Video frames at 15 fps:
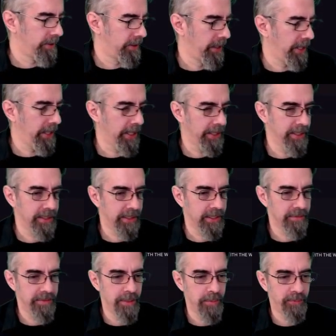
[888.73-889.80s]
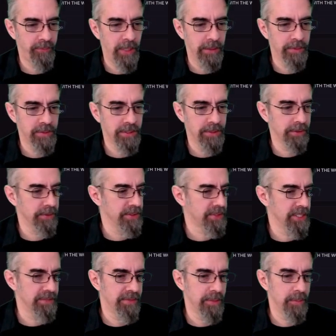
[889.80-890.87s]
Hey, I need to give him a follow too. Let's
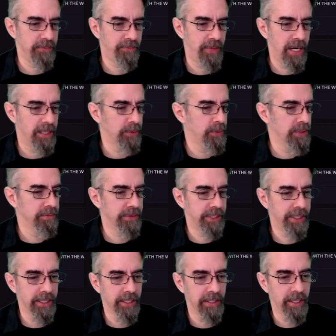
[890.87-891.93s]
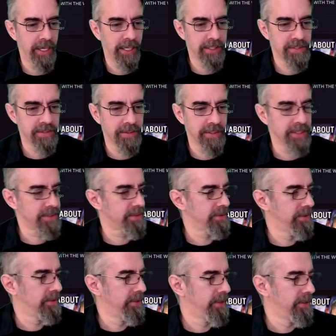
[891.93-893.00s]
give him a follow over here. Excellent.
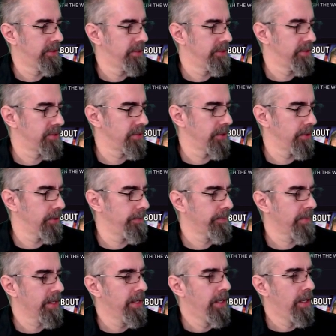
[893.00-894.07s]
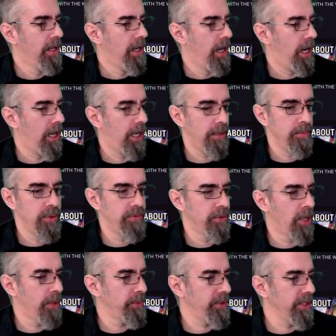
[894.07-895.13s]
So moving
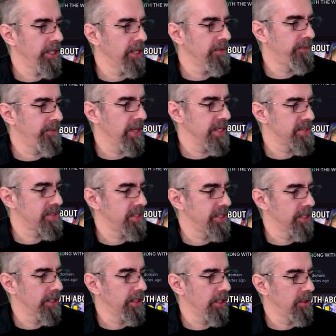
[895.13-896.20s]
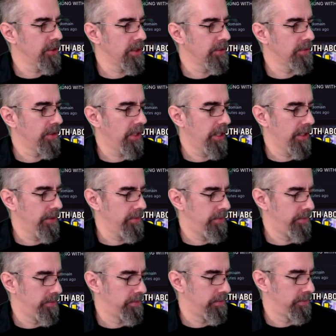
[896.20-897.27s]
on with the interface here, you can
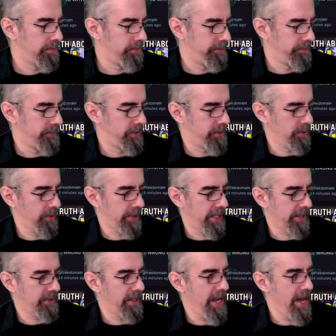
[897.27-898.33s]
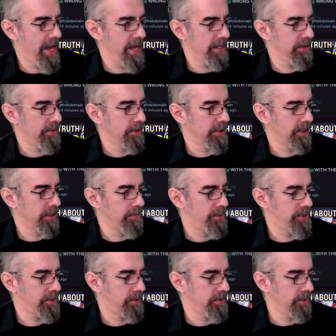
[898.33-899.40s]
do it like that, or you can
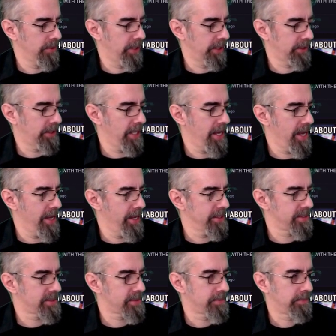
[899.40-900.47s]
do it like that.